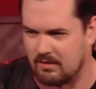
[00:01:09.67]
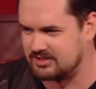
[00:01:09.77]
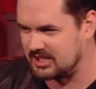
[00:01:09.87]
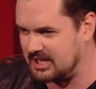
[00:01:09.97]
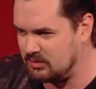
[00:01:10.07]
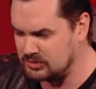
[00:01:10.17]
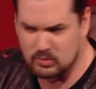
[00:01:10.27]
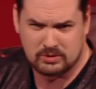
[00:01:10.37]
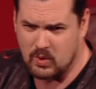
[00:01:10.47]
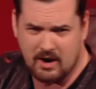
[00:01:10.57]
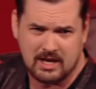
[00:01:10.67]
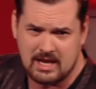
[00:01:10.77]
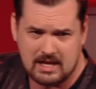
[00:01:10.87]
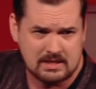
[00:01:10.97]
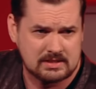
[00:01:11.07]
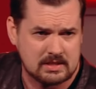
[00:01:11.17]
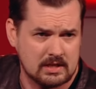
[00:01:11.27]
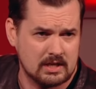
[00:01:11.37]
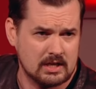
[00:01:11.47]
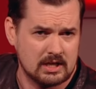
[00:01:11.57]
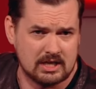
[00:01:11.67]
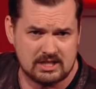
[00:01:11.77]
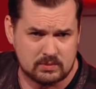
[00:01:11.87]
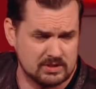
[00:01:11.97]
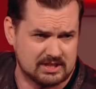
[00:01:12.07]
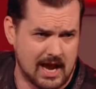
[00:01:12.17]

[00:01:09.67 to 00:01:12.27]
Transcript: obviously, he was wearing his. His was